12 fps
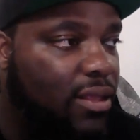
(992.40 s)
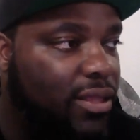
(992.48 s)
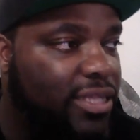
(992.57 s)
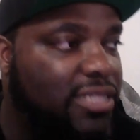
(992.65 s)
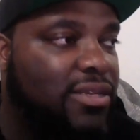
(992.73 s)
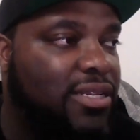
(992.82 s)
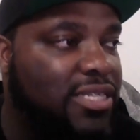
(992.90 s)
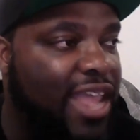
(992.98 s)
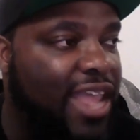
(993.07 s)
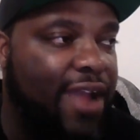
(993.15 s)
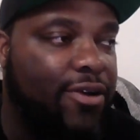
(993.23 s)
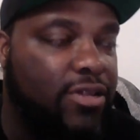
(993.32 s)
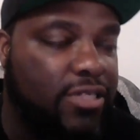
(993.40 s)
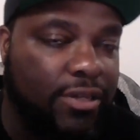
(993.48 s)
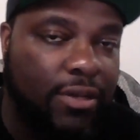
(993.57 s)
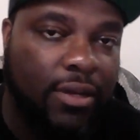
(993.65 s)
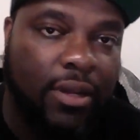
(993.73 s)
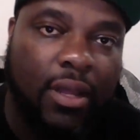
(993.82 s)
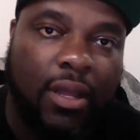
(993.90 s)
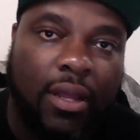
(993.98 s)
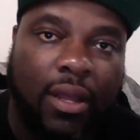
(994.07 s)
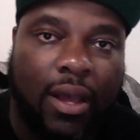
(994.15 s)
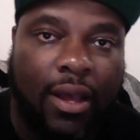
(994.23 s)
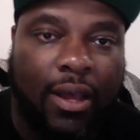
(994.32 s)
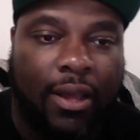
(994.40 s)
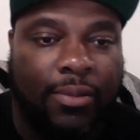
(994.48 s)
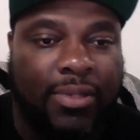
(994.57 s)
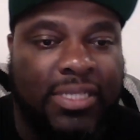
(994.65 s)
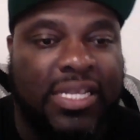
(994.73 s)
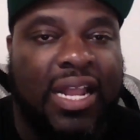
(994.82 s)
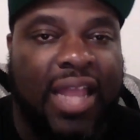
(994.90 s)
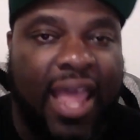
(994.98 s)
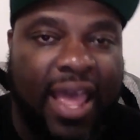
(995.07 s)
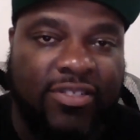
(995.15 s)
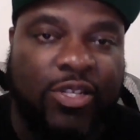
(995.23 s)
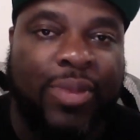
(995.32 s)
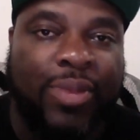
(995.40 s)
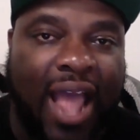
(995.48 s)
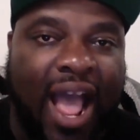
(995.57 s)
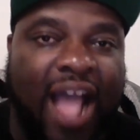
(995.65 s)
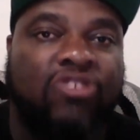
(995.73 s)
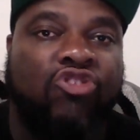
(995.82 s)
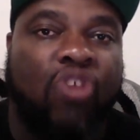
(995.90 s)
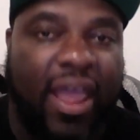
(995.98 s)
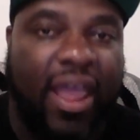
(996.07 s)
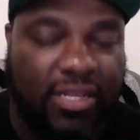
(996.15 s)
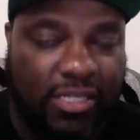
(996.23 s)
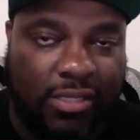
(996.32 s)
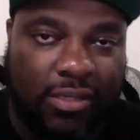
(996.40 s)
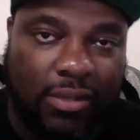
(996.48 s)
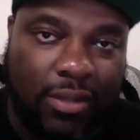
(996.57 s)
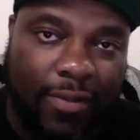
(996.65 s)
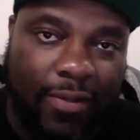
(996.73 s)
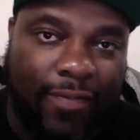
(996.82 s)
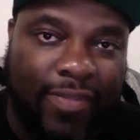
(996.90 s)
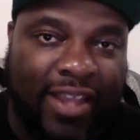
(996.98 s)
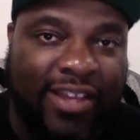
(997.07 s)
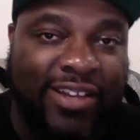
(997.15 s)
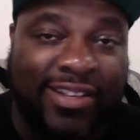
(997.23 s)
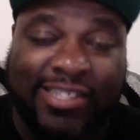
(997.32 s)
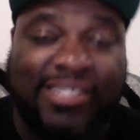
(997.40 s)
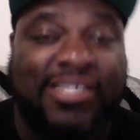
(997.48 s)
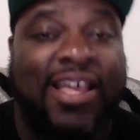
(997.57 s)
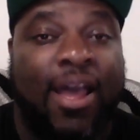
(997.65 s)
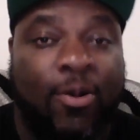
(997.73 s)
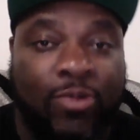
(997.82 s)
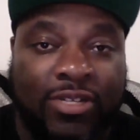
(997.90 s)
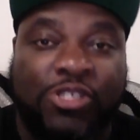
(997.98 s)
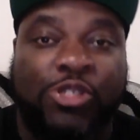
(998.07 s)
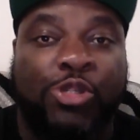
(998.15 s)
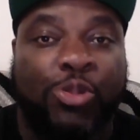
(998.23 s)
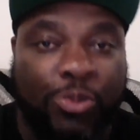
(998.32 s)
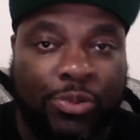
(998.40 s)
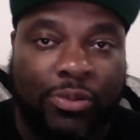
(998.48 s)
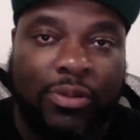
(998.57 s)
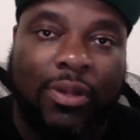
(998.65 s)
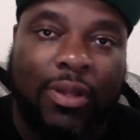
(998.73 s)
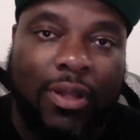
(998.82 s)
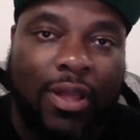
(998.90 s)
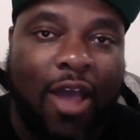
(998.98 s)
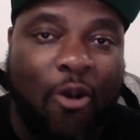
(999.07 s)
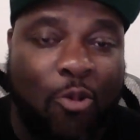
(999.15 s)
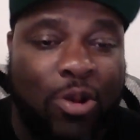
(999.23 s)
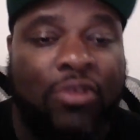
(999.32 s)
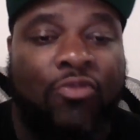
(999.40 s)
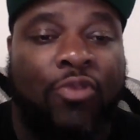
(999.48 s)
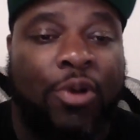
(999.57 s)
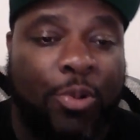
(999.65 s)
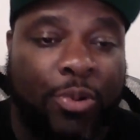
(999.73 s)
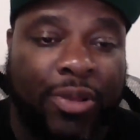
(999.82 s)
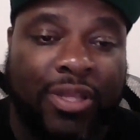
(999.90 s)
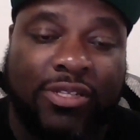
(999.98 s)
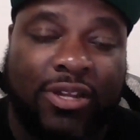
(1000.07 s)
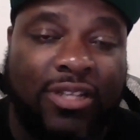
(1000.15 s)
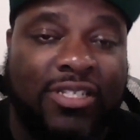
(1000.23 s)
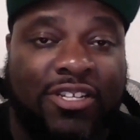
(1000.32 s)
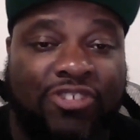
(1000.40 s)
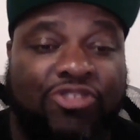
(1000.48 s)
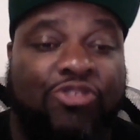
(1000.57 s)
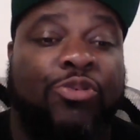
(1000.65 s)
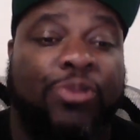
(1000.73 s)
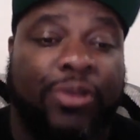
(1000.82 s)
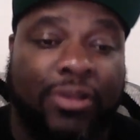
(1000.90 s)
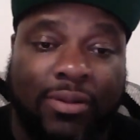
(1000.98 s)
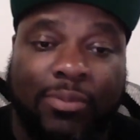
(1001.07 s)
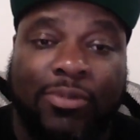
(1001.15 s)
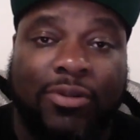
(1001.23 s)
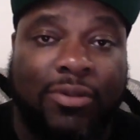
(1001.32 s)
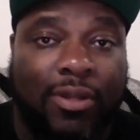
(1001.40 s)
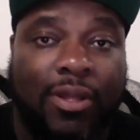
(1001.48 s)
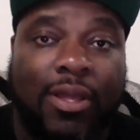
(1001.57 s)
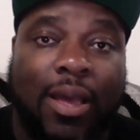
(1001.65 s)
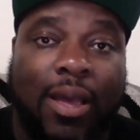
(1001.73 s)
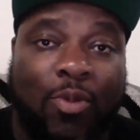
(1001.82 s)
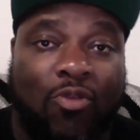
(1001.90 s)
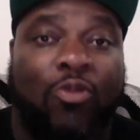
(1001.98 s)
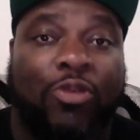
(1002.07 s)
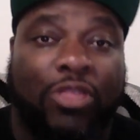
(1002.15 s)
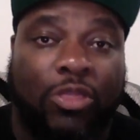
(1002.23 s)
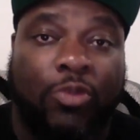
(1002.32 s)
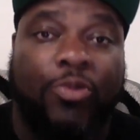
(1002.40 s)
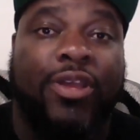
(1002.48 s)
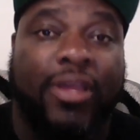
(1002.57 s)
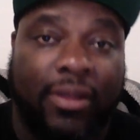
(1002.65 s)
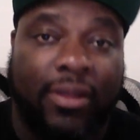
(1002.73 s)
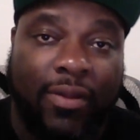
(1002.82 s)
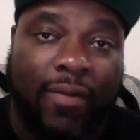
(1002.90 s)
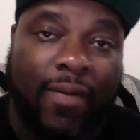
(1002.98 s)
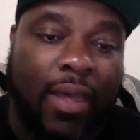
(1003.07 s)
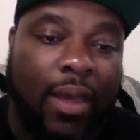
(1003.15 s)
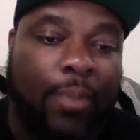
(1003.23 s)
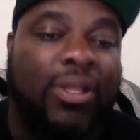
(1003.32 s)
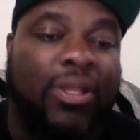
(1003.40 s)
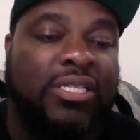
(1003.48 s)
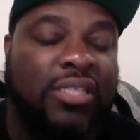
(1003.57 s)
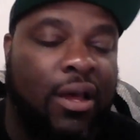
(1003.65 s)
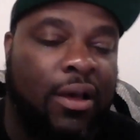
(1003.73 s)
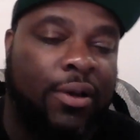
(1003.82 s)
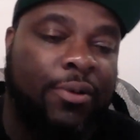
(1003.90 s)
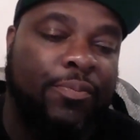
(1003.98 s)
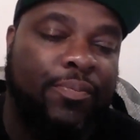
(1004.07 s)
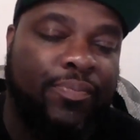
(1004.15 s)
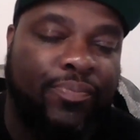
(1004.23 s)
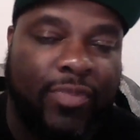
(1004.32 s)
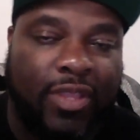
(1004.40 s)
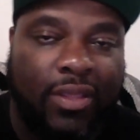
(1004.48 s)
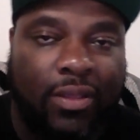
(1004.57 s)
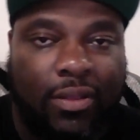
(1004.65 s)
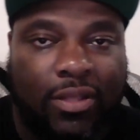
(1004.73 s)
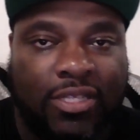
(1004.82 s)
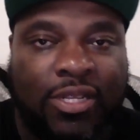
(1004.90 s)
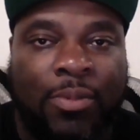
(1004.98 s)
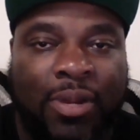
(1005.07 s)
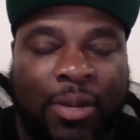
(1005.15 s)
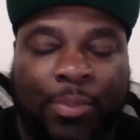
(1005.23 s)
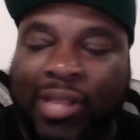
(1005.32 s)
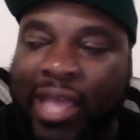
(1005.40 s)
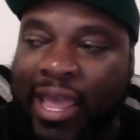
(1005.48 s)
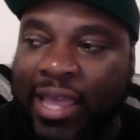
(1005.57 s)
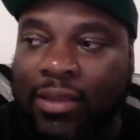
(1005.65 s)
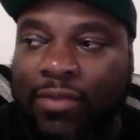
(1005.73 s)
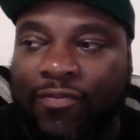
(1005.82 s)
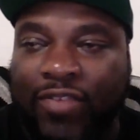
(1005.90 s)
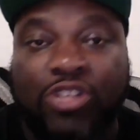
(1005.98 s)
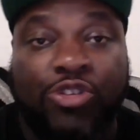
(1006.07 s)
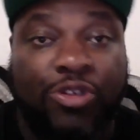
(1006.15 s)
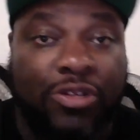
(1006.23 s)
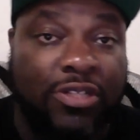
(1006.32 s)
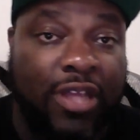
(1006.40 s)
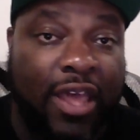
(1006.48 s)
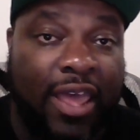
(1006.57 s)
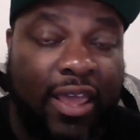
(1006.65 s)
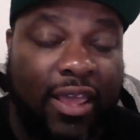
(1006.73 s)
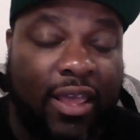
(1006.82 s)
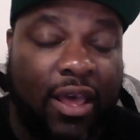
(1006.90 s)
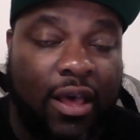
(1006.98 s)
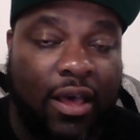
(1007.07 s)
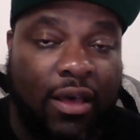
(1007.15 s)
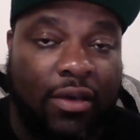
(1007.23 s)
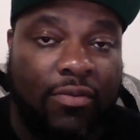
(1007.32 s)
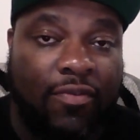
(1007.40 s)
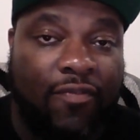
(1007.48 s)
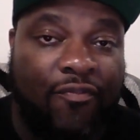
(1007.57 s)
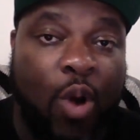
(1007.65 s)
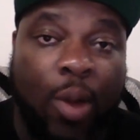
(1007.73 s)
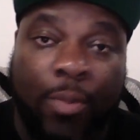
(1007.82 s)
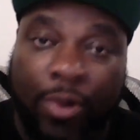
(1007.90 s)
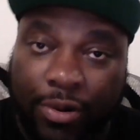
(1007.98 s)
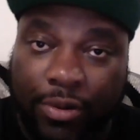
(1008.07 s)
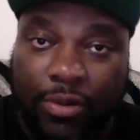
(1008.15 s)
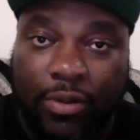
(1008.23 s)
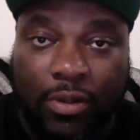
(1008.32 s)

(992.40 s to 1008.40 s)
this character, decided to have so many hot tracks, I couldn't decide which 2 I wanted to roll with, so I said, screw it. I'm gonna roll with 3. Plus, the song I'm gonna play features a former